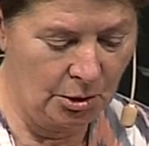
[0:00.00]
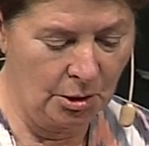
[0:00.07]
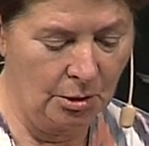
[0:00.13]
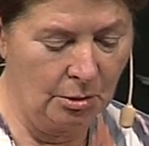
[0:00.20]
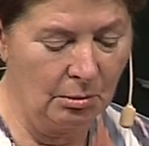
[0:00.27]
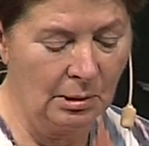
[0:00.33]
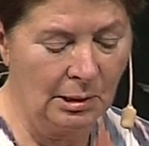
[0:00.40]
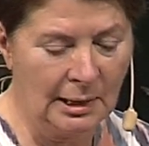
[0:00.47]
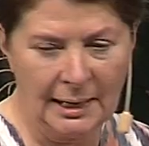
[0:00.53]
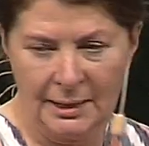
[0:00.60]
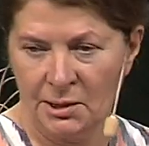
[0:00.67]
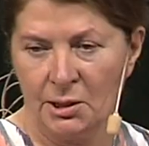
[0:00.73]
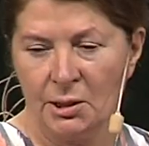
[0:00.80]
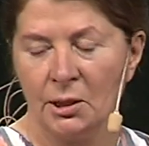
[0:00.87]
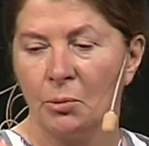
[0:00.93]
to
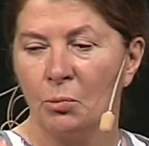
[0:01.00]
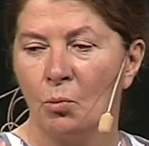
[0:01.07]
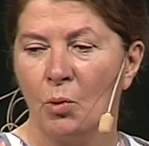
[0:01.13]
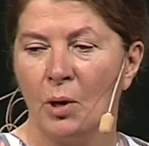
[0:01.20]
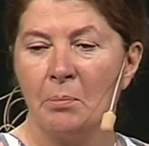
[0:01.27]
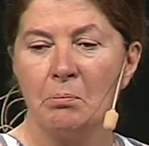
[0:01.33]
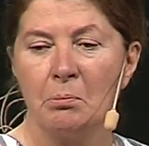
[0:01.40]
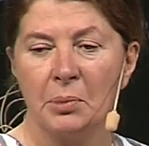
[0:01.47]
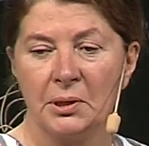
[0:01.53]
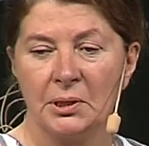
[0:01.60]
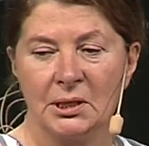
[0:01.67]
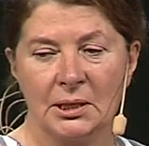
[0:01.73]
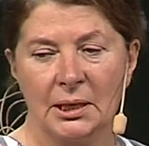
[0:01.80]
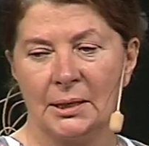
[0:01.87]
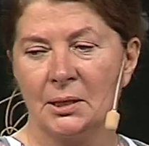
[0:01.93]
less than
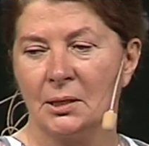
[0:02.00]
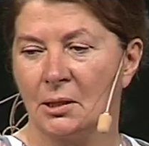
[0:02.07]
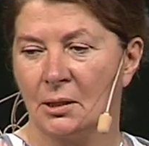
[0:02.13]
1%